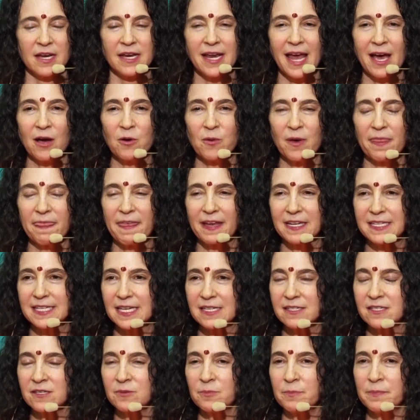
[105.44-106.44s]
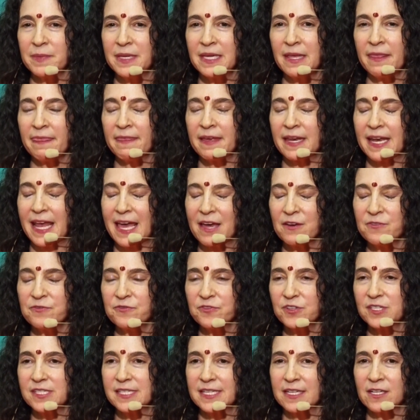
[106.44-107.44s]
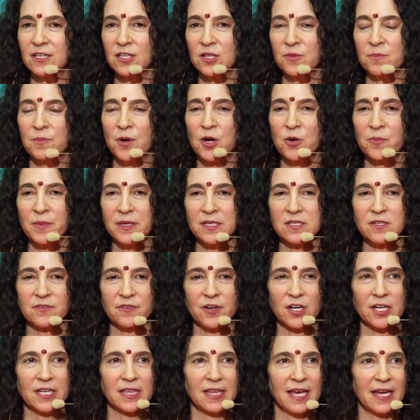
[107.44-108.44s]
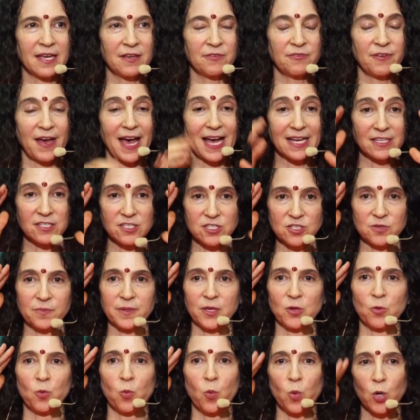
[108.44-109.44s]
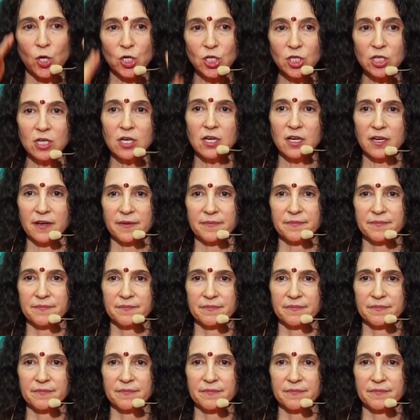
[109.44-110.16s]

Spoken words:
Now, that doesn't mean that every single moment of our life has to be work.